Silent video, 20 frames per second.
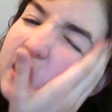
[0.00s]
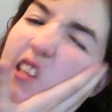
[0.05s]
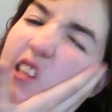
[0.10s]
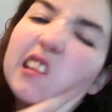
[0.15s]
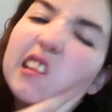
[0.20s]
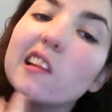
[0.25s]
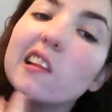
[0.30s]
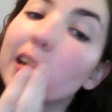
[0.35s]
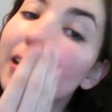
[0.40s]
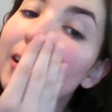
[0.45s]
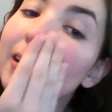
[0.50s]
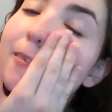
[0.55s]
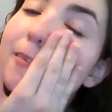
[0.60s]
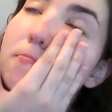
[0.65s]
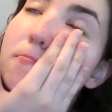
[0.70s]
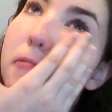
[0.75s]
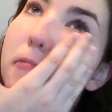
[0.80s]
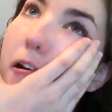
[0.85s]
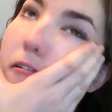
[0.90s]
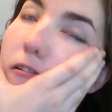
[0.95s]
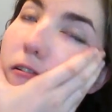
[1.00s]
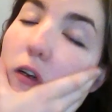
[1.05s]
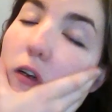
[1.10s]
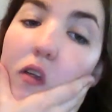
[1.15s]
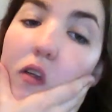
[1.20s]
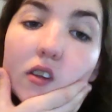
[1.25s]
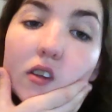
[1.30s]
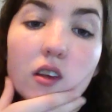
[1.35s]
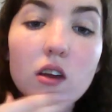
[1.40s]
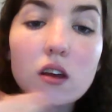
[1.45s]
little amount,
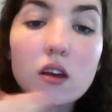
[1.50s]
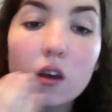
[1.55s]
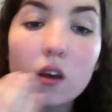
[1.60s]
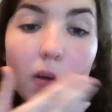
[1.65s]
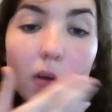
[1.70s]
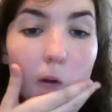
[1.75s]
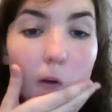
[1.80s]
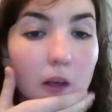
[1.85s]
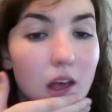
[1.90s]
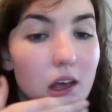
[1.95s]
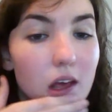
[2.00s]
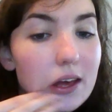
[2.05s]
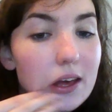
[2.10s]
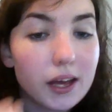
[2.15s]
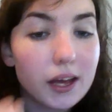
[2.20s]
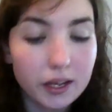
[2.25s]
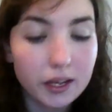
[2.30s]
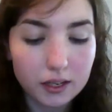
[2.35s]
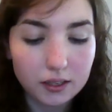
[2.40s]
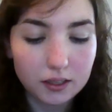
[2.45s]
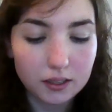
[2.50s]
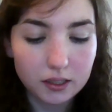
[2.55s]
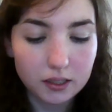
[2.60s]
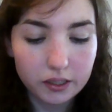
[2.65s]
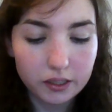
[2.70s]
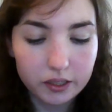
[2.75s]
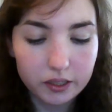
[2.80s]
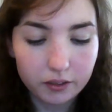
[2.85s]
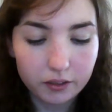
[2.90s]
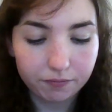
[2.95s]
and
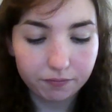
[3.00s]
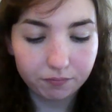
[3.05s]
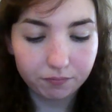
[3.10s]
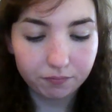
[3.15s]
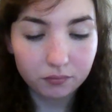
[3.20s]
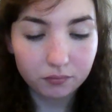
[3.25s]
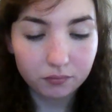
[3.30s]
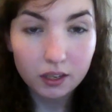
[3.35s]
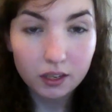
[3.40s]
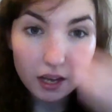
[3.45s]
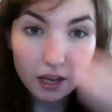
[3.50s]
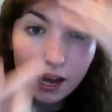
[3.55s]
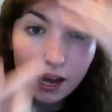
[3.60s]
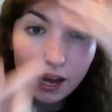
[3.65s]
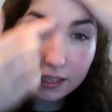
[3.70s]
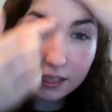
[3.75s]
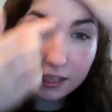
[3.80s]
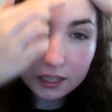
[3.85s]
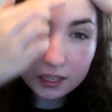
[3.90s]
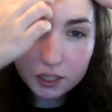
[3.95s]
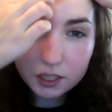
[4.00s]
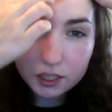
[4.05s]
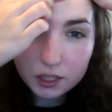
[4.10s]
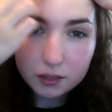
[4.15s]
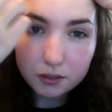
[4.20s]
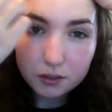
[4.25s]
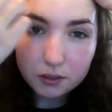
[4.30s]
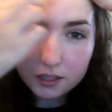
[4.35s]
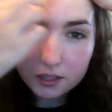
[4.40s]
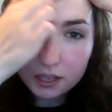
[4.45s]
I like to
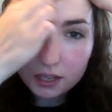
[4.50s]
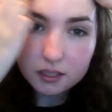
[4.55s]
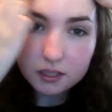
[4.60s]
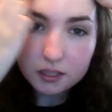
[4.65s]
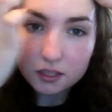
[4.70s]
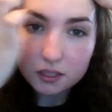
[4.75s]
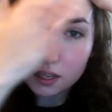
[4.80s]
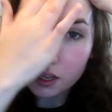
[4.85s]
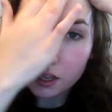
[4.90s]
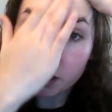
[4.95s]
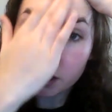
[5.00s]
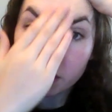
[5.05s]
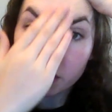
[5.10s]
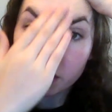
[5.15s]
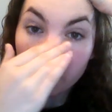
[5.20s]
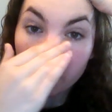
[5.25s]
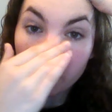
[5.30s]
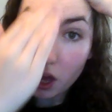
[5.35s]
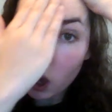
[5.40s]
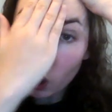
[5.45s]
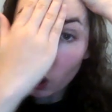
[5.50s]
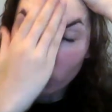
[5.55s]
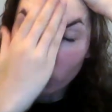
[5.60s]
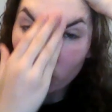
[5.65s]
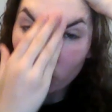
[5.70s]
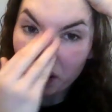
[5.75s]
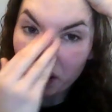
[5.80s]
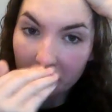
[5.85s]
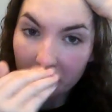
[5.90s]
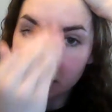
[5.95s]
use this
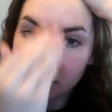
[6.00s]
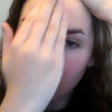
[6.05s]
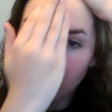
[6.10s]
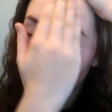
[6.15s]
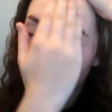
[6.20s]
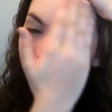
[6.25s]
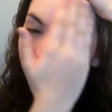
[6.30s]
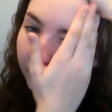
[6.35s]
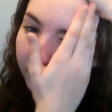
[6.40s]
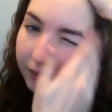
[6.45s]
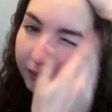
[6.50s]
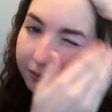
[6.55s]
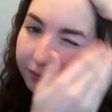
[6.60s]
quite a lot.